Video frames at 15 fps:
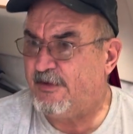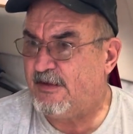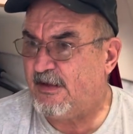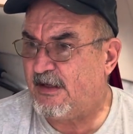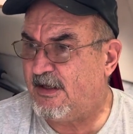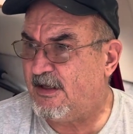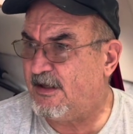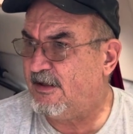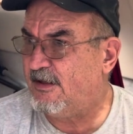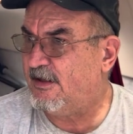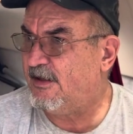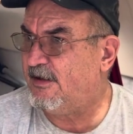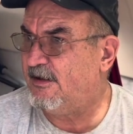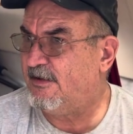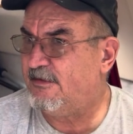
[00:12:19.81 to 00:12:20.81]

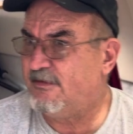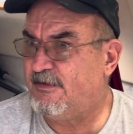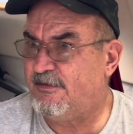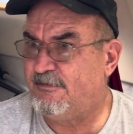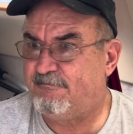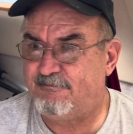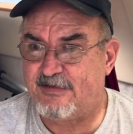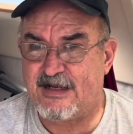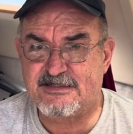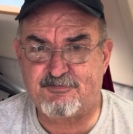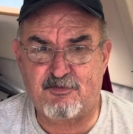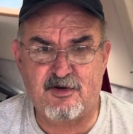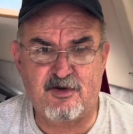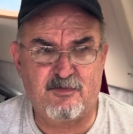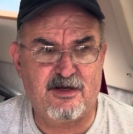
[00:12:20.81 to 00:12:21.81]
And that's
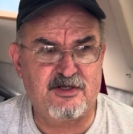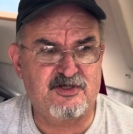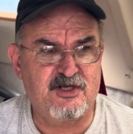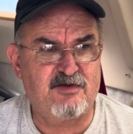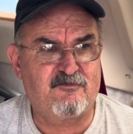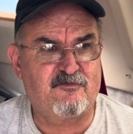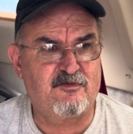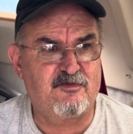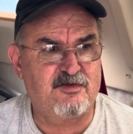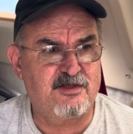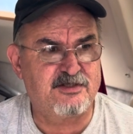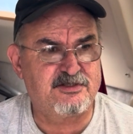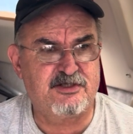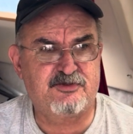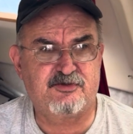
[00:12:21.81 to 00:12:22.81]
pretty much it for
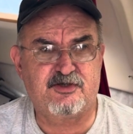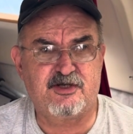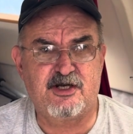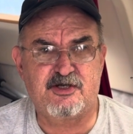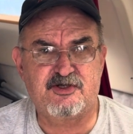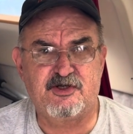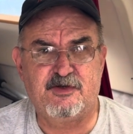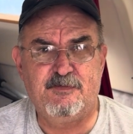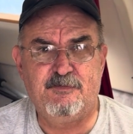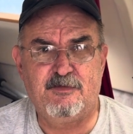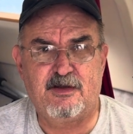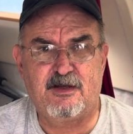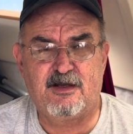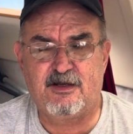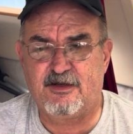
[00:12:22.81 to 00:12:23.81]
this introduction.
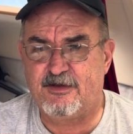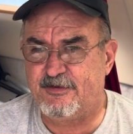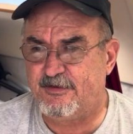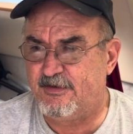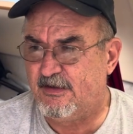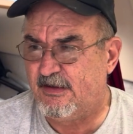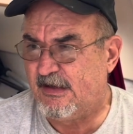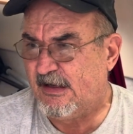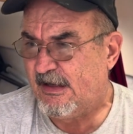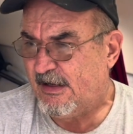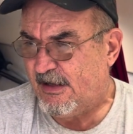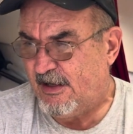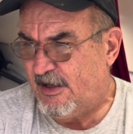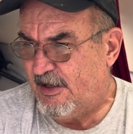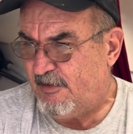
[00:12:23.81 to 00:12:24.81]

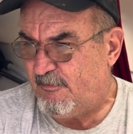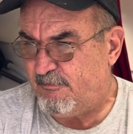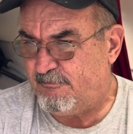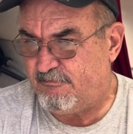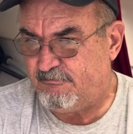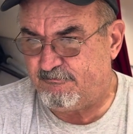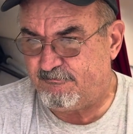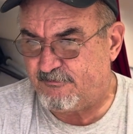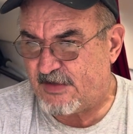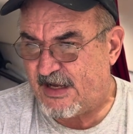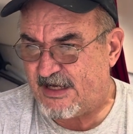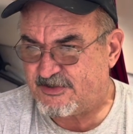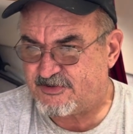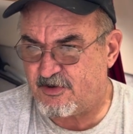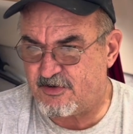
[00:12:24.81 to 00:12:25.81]
I
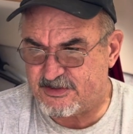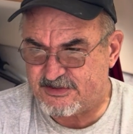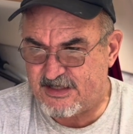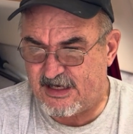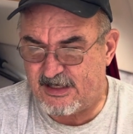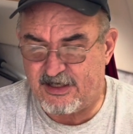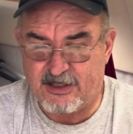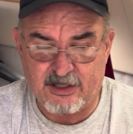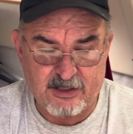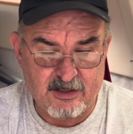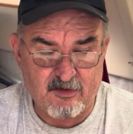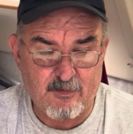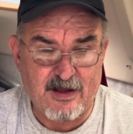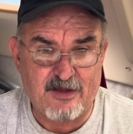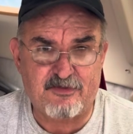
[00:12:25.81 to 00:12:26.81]
started sailing again
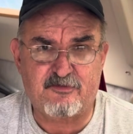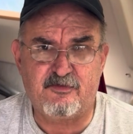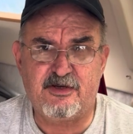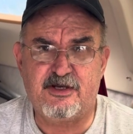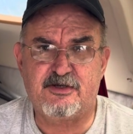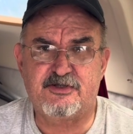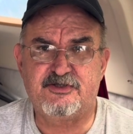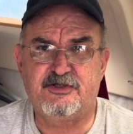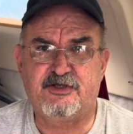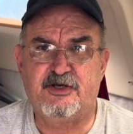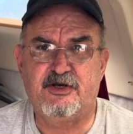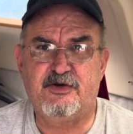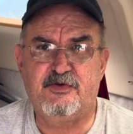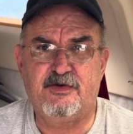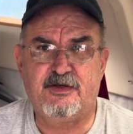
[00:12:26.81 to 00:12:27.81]
about 3 years
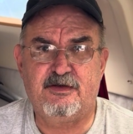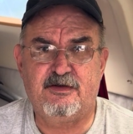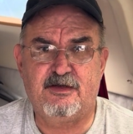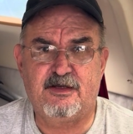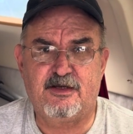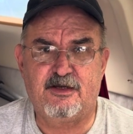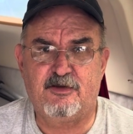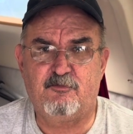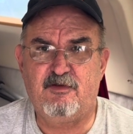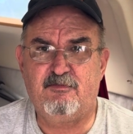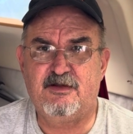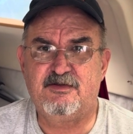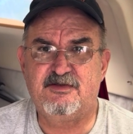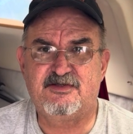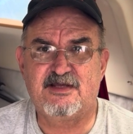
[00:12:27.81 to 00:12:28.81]
ago, and we've
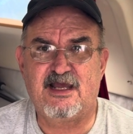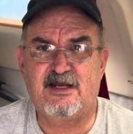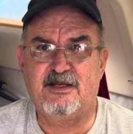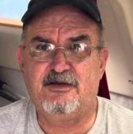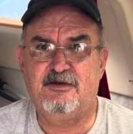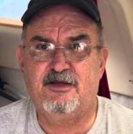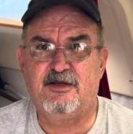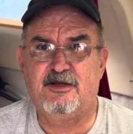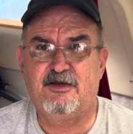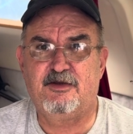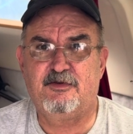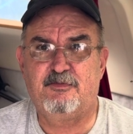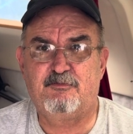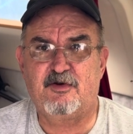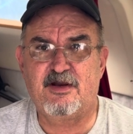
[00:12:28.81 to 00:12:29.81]
been sailing
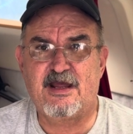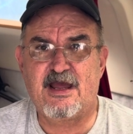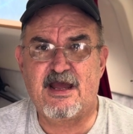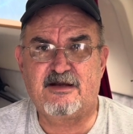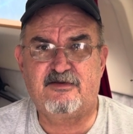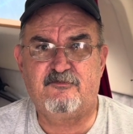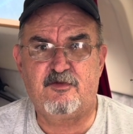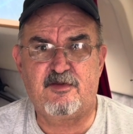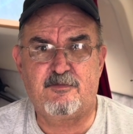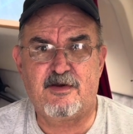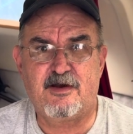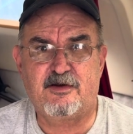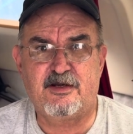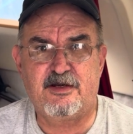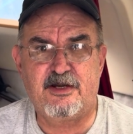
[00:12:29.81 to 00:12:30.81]
pretty active with the
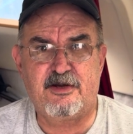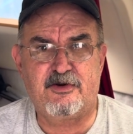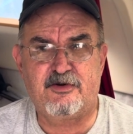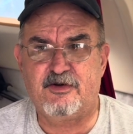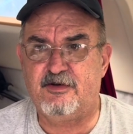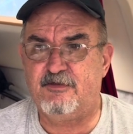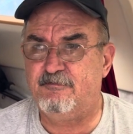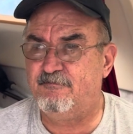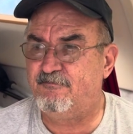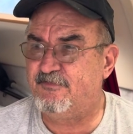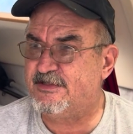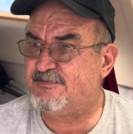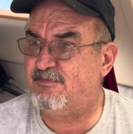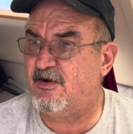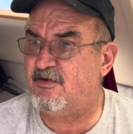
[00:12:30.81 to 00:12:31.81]
Buccaneer, and
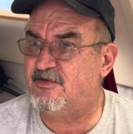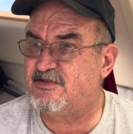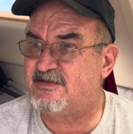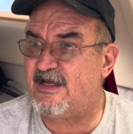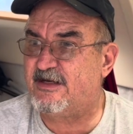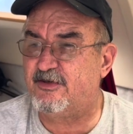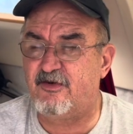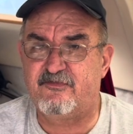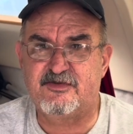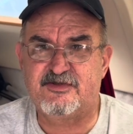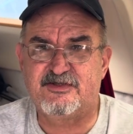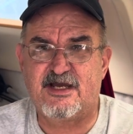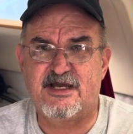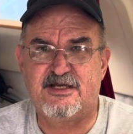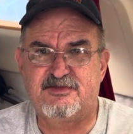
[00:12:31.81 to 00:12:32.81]
this boat is like an
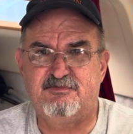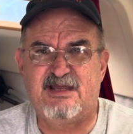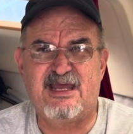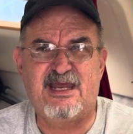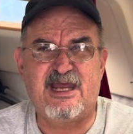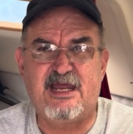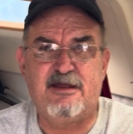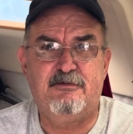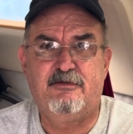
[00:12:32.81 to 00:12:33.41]
oversized dinghy.